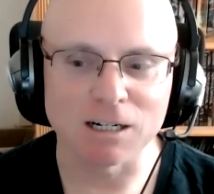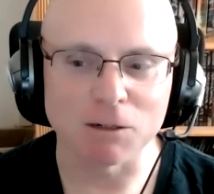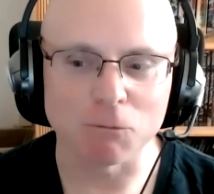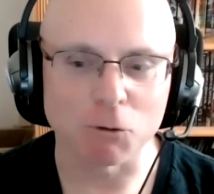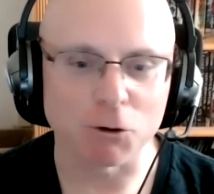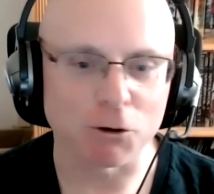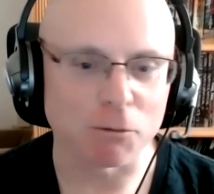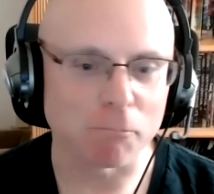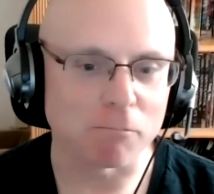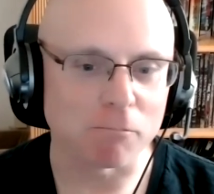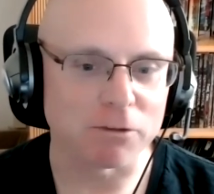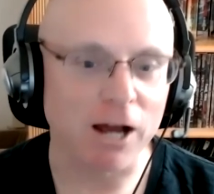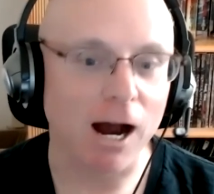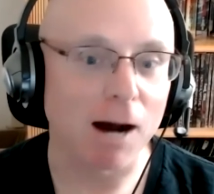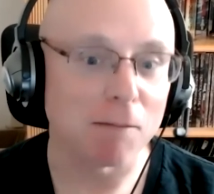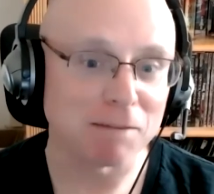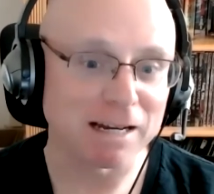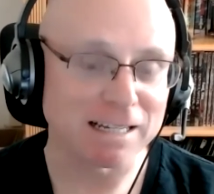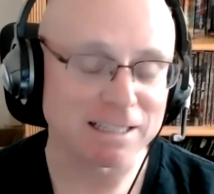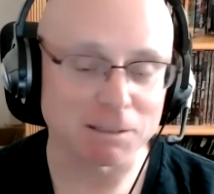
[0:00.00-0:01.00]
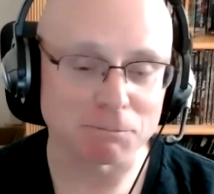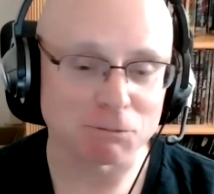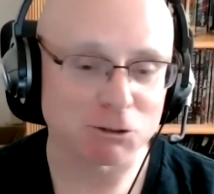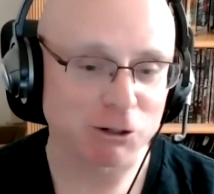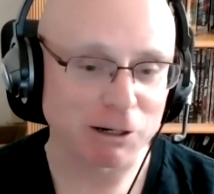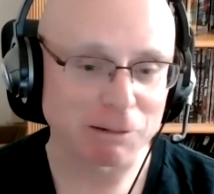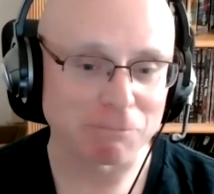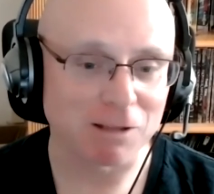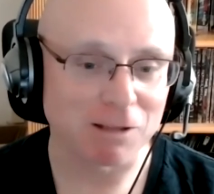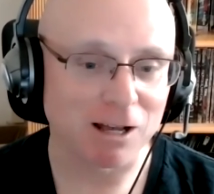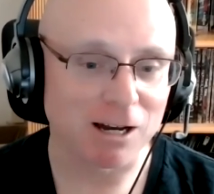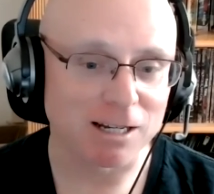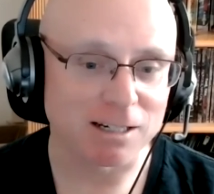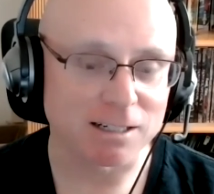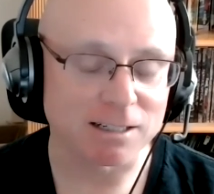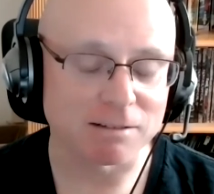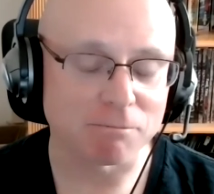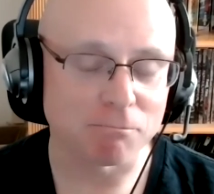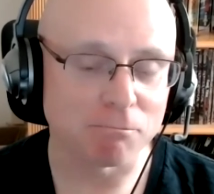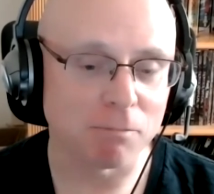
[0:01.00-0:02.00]
were to not make them
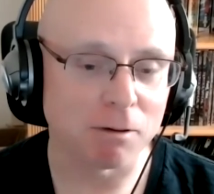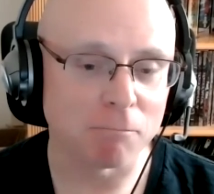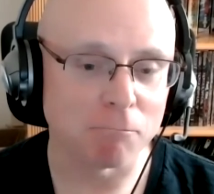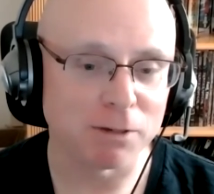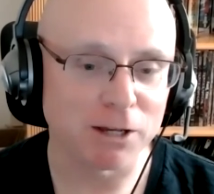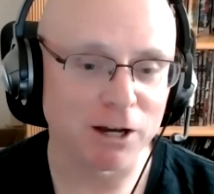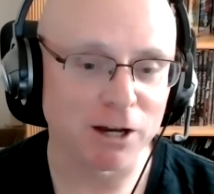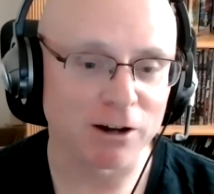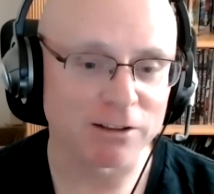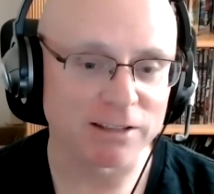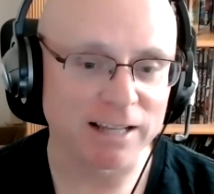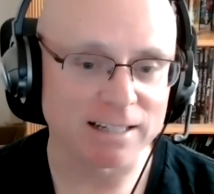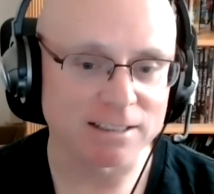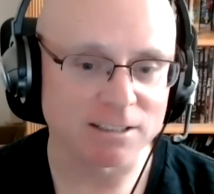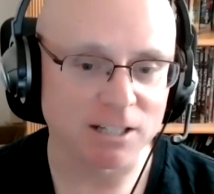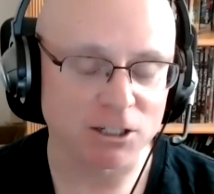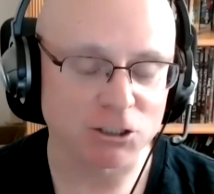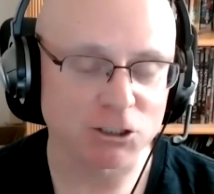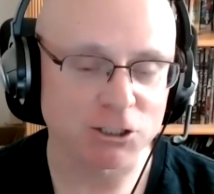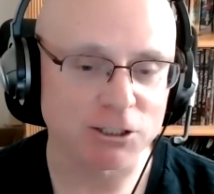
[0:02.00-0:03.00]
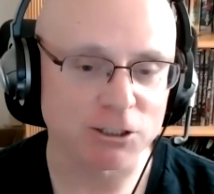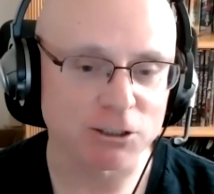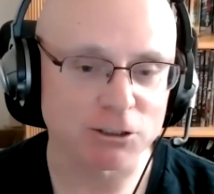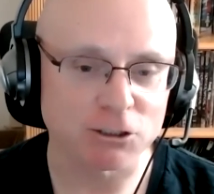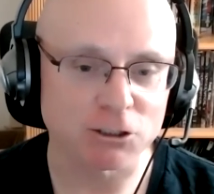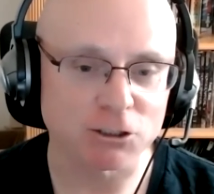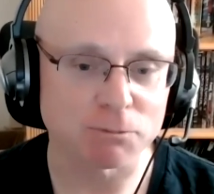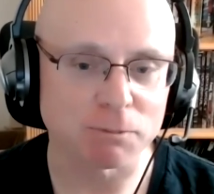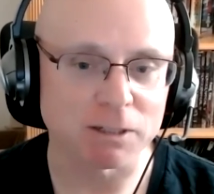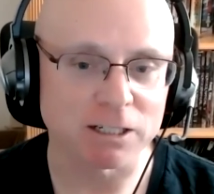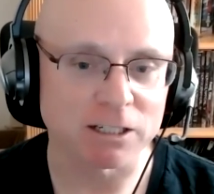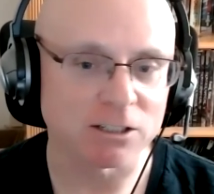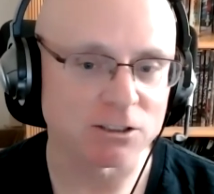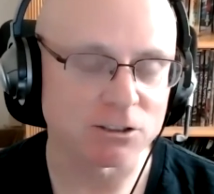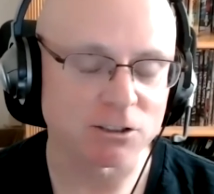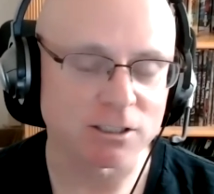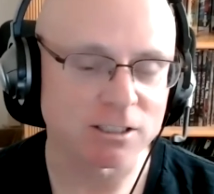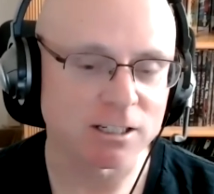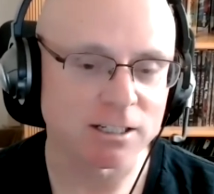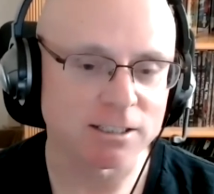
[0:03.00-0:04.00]
streamlined beyond that dust shield, just
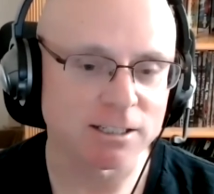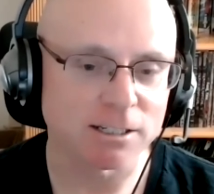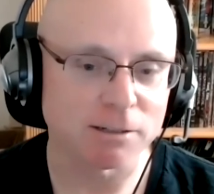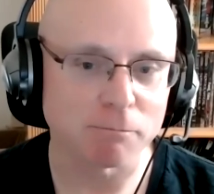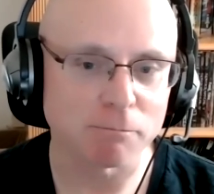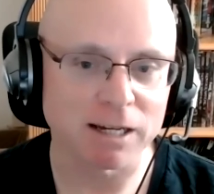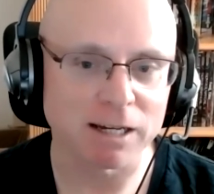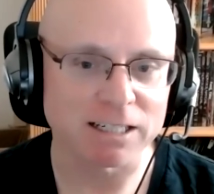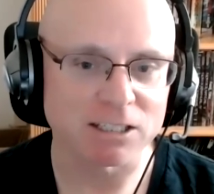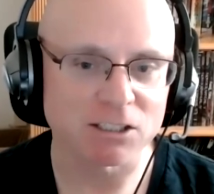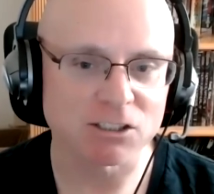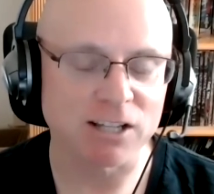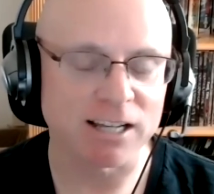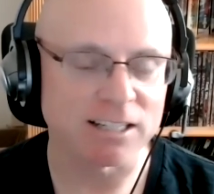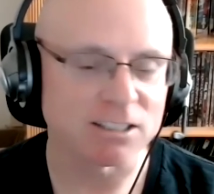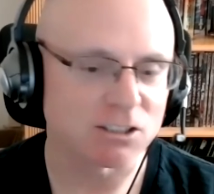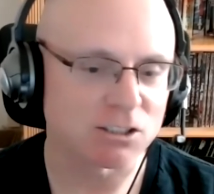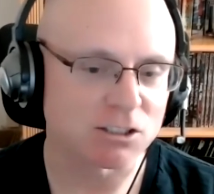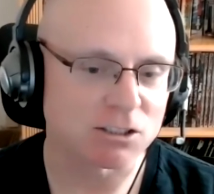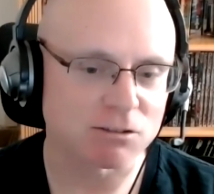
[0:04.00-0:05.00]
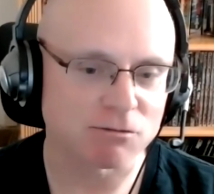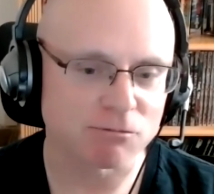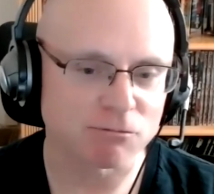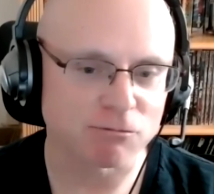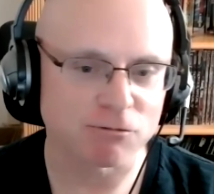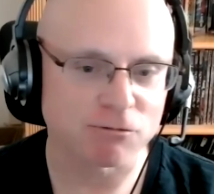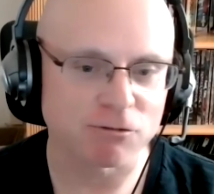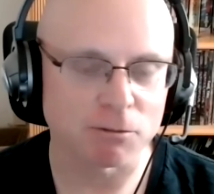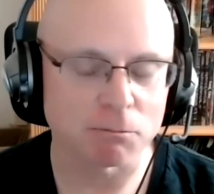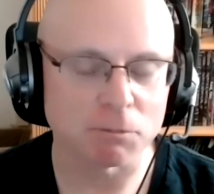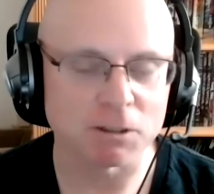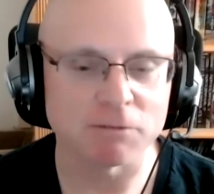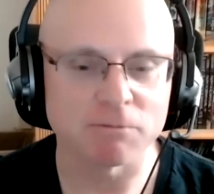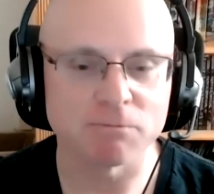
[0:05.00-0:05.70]
because it didn't make sense from